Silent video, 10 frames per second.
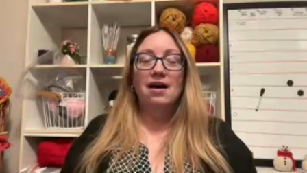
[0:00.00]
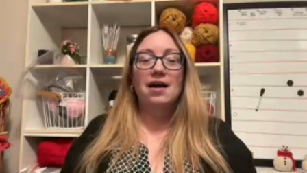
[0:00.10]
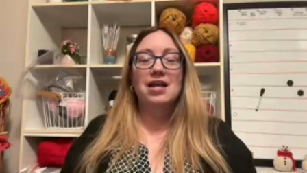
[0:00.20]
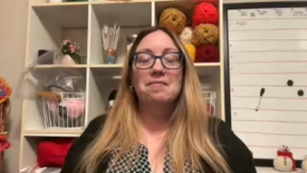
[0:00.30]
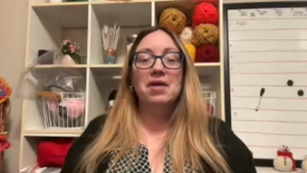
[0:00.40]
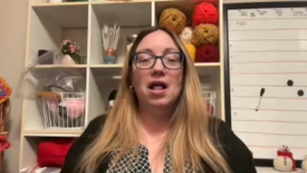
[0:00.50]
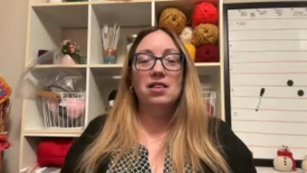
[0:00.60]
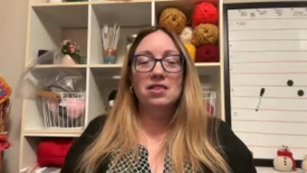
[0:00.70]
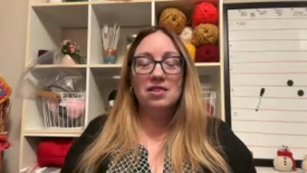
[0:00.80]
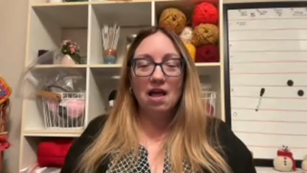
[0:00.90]
I am
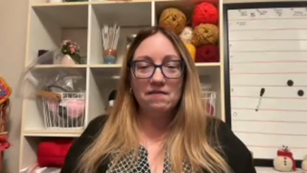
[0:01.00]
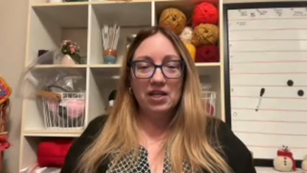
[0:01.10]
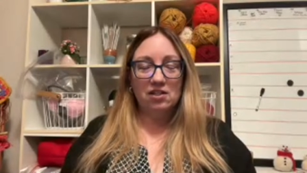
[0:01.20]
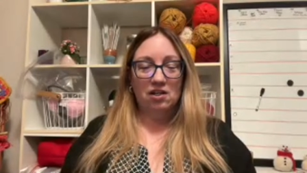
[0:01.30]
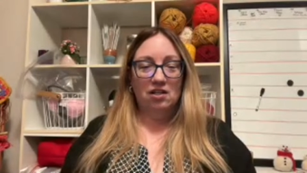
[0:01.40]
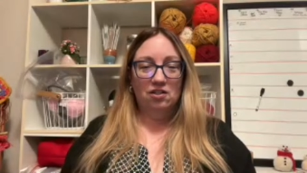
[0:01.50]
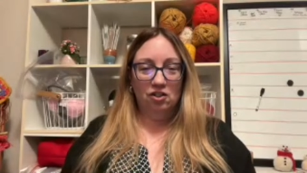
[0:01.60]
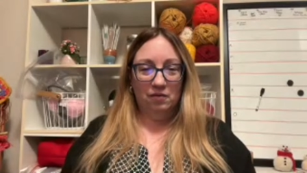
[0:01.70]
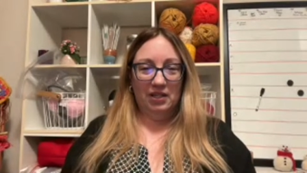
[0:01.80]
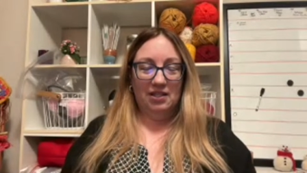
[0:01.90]
loving
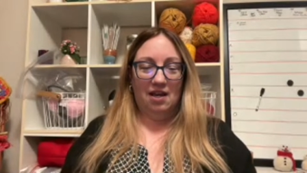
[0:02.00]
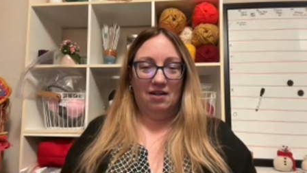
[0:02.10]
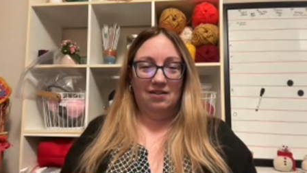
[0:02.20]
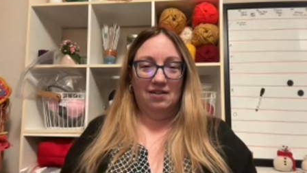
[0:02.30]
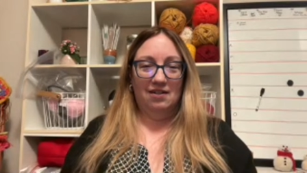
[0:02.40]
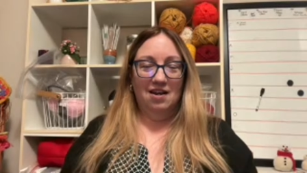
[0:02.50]
doing that.